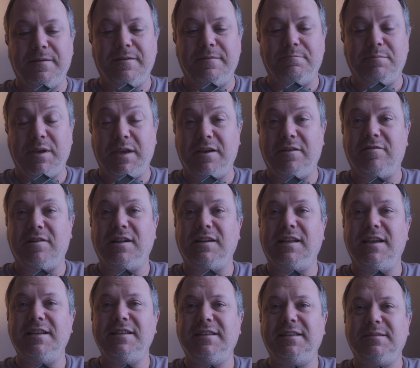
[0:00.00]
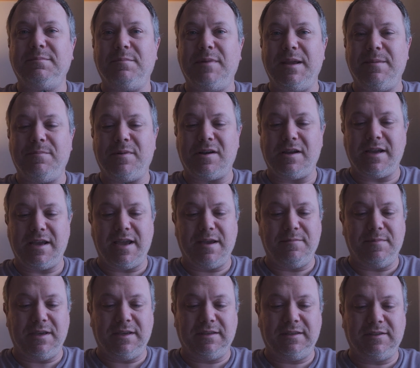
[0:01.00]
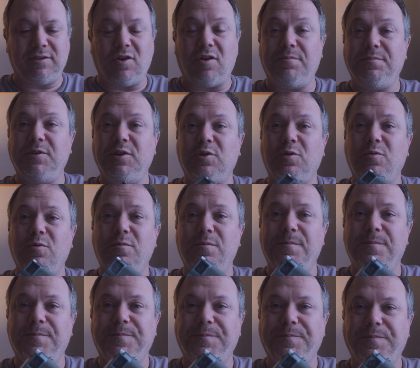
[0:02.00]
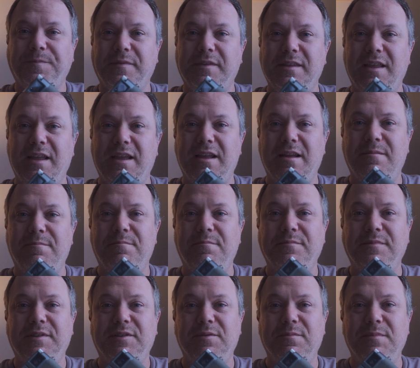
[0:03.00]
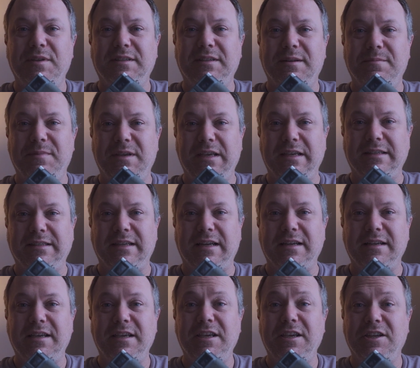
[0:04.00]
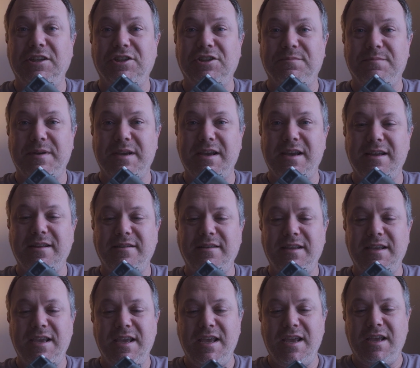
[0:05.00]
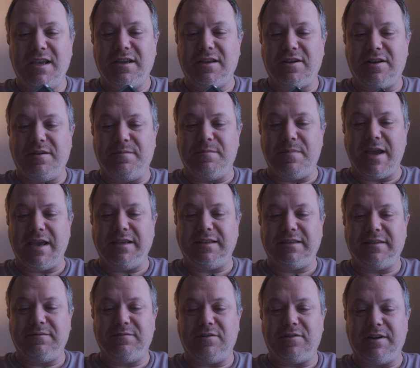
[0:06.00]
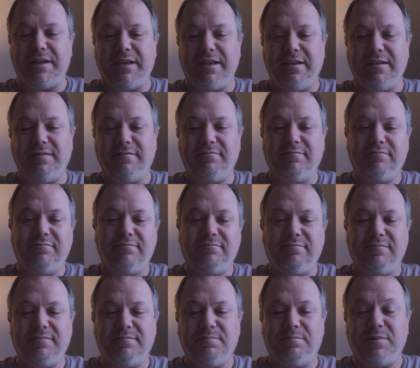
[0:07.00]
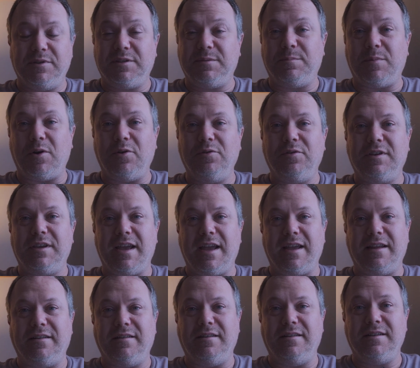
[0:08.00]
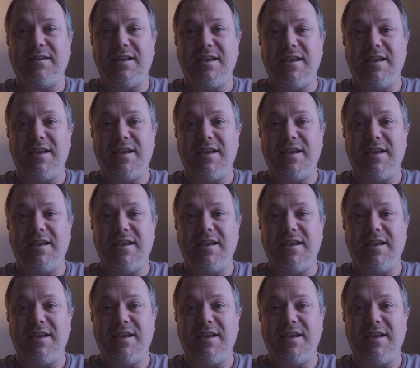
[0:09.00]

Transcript: Perar lens made by MS Optical. So Mr. Miyazaki in Japan kind of makes very bespoke and